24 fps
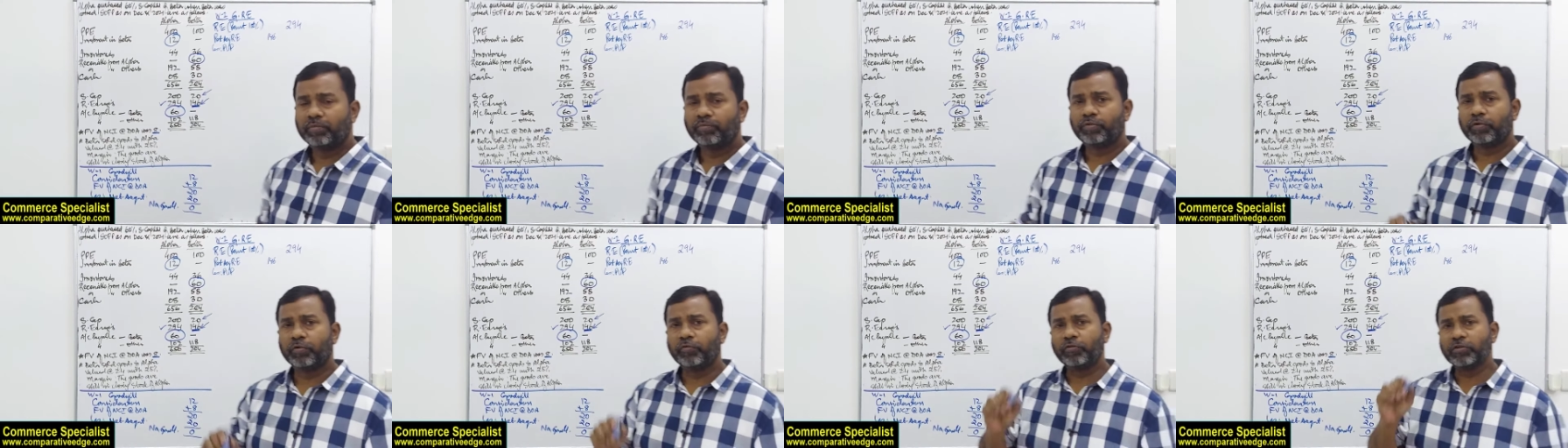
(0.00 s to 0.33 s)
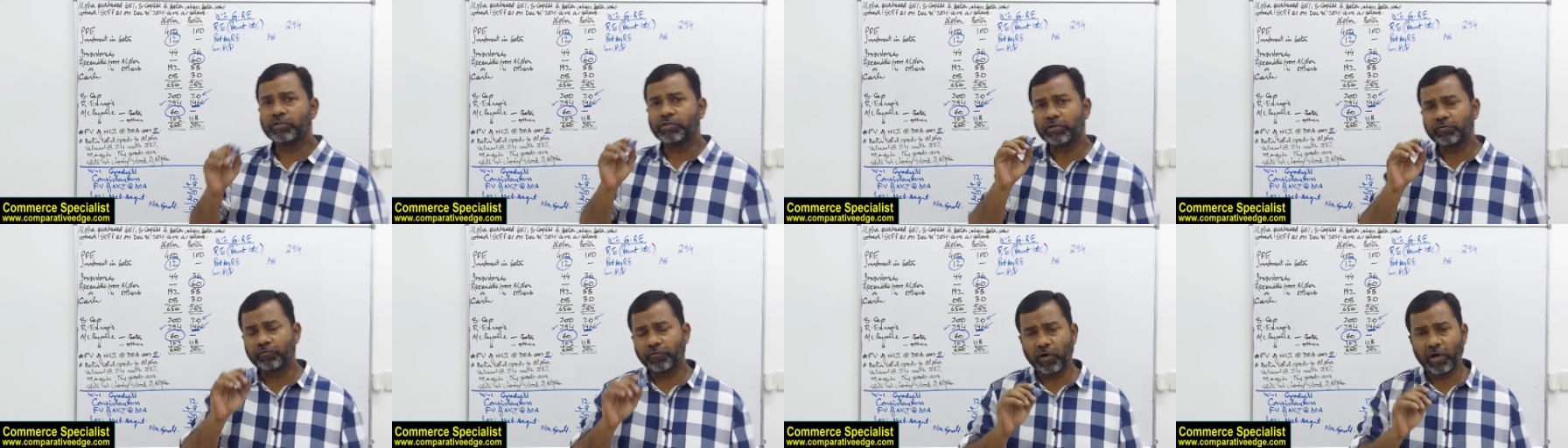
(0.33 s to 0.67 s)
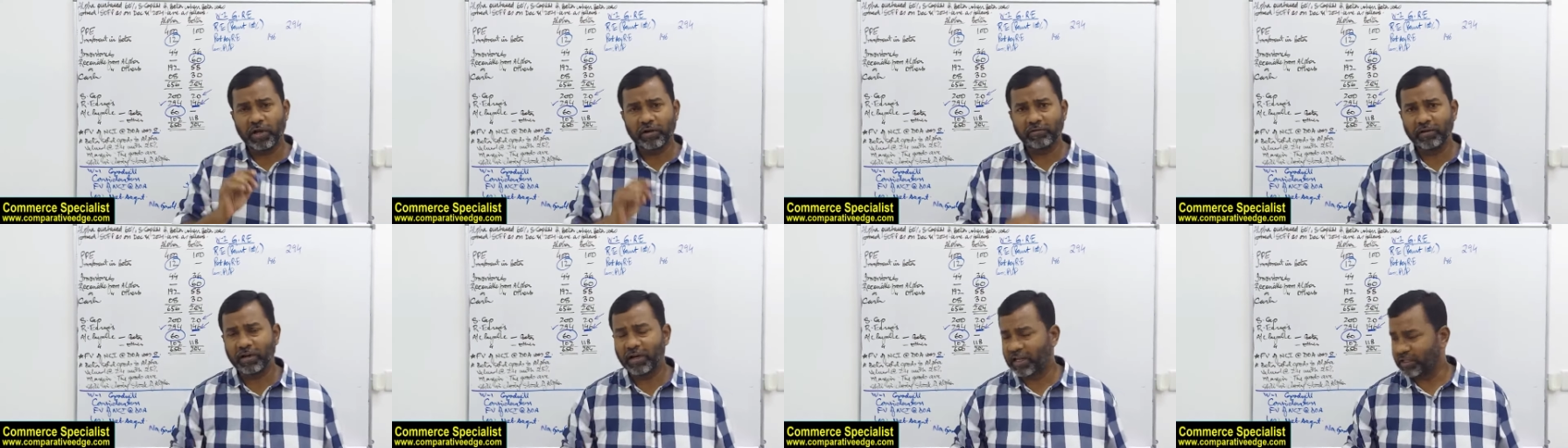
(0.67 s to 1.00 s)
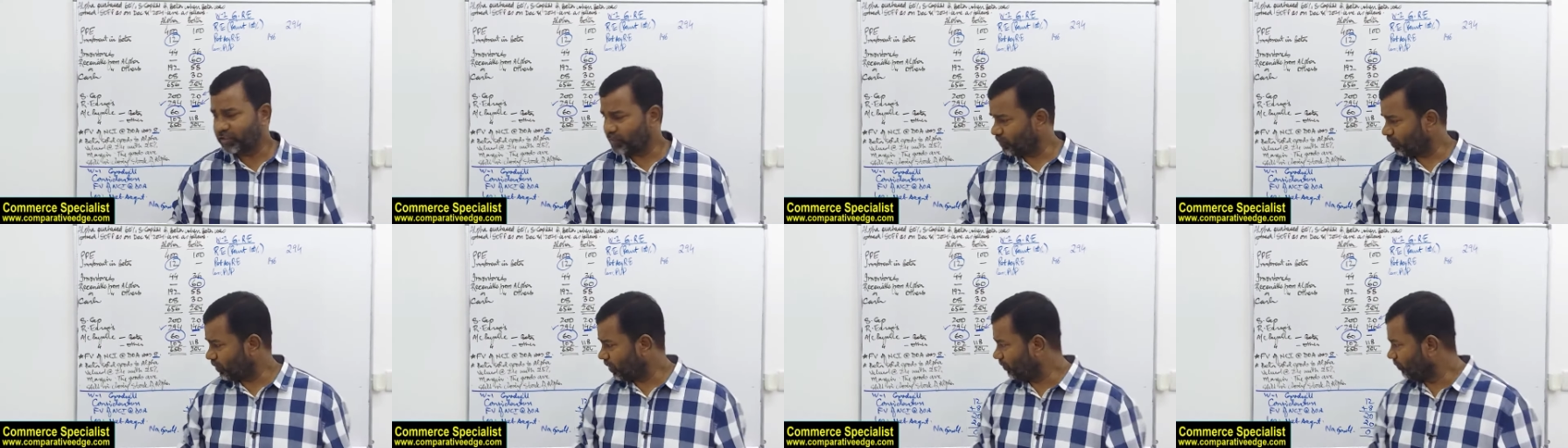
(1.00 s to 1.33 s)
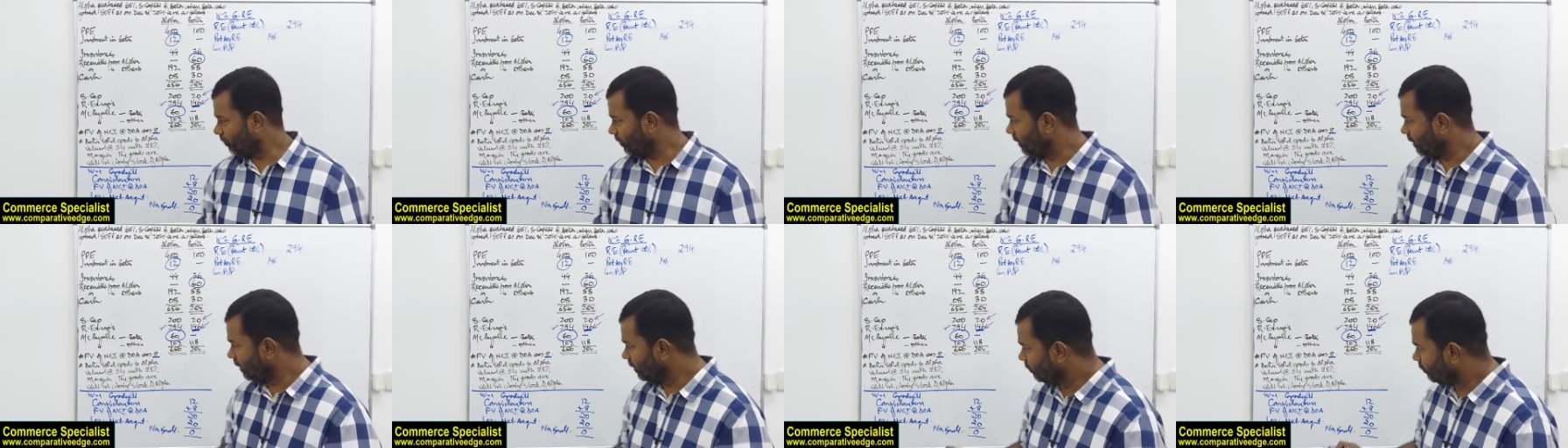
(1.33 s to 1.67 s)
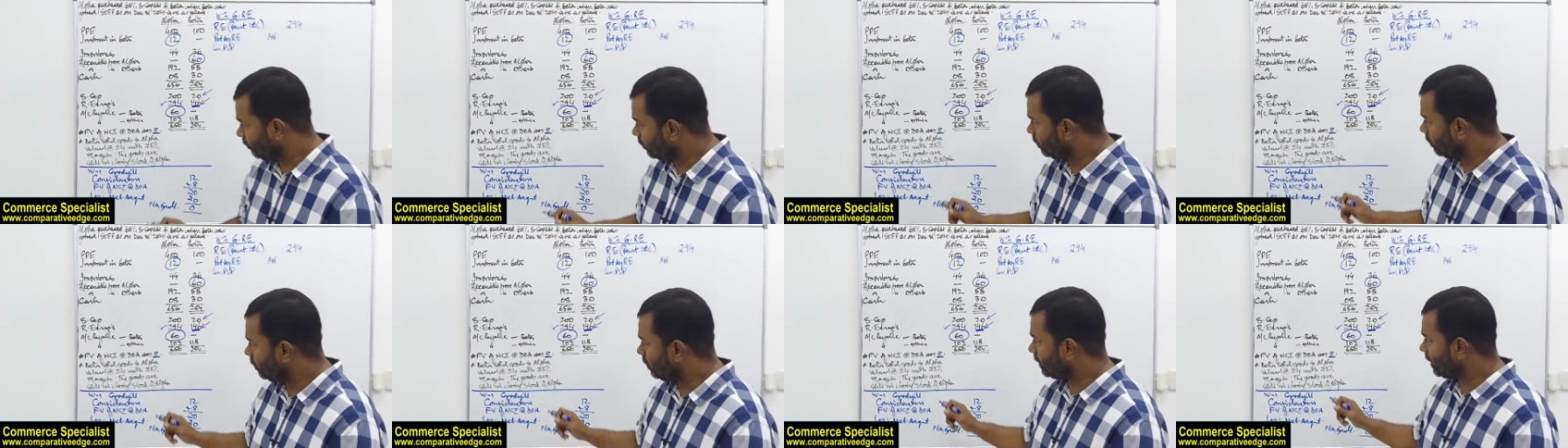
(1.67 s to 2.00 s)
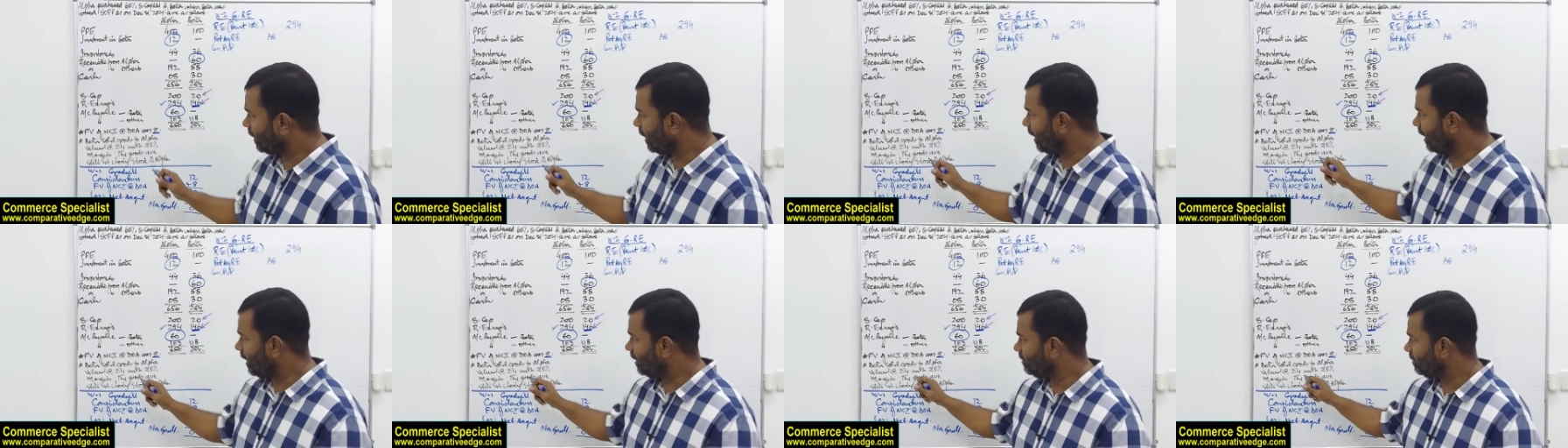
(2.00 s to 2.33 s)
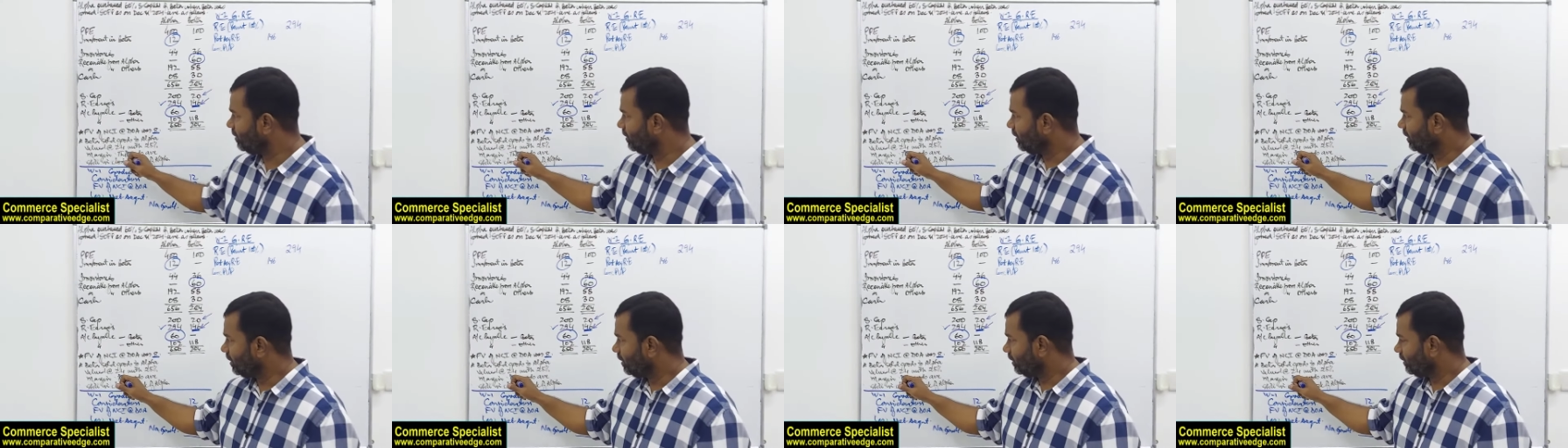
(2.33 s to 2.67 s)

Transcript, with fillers: provision for unrealized profit if you look at